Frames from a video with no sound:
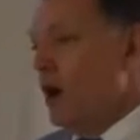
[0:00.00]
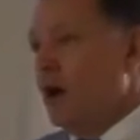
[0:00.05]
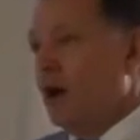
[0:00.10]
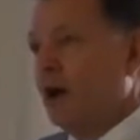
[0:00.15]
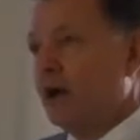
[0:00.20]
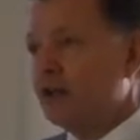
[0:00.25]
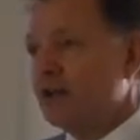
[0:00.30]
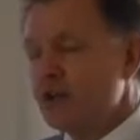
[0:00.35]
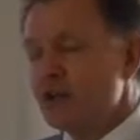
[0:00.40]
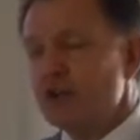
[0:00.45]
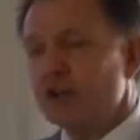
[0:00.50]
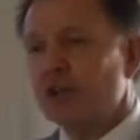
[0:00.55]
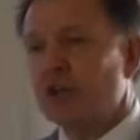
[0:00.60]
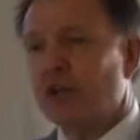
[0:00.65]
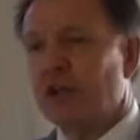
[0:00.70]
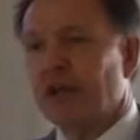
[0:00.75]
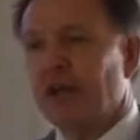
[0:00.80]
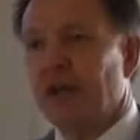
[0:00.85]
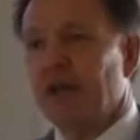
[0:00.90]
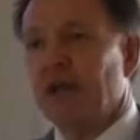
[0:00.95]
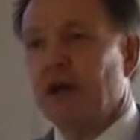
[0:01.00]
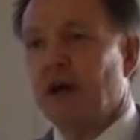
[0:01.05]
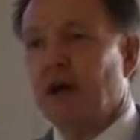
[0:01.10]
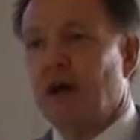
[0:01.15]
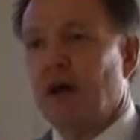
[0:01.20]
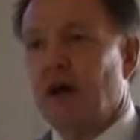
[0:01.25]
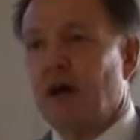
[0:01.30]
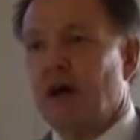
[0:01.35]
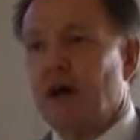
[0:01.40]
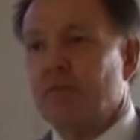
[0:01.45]
Additionally,
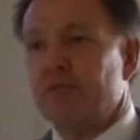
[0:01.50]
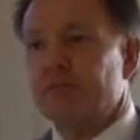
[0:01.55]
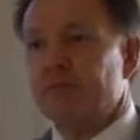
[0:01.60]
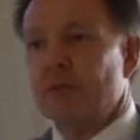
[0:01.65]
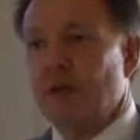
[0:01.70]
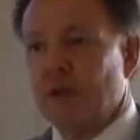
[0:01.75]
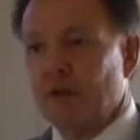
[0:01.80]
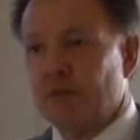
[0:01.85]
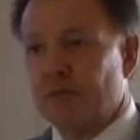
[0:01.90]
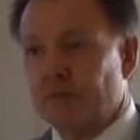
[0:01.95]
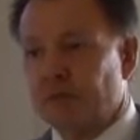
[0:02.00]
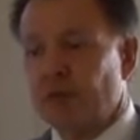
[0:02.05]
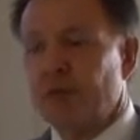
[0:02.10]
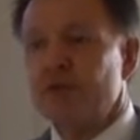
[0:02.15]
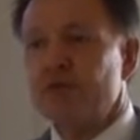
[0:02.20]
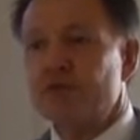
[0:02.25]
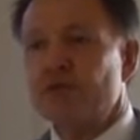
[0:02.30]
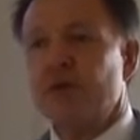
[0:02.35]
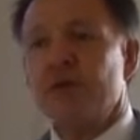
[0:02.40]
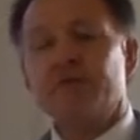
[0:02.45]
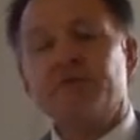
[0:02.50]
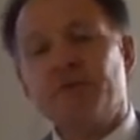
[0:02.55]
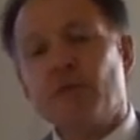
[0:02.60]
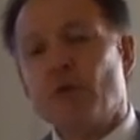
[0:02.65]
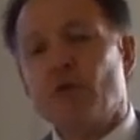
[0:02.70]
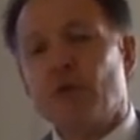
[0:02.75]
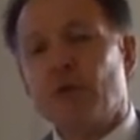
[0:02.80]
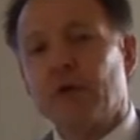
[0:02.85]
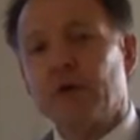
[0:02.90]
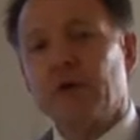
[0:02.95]
pretty
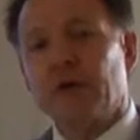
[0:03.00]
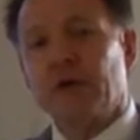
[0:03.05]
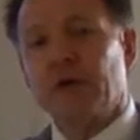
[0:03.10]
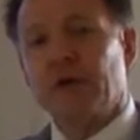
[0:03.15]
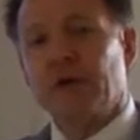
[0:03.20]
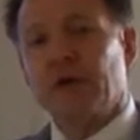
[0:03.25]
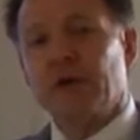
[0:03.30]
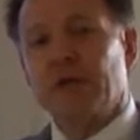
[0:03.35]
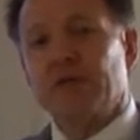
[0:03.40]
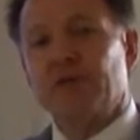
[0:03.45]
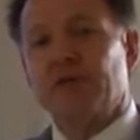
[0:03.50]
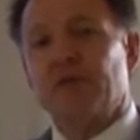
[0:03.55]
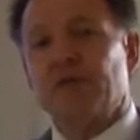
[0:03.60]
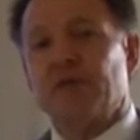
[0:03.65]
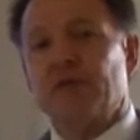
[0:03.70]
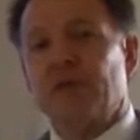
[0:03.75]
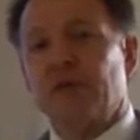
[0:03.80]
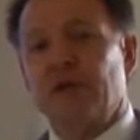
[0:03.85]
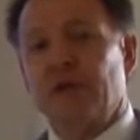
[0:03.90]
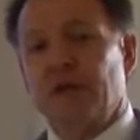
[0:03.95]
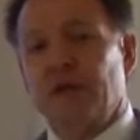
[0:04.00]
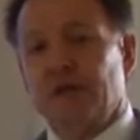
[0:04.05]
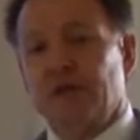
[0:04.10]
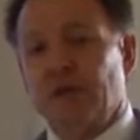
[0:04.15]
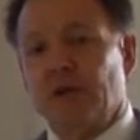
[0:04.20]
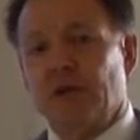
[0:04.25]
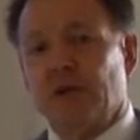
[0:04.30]
straightforward is the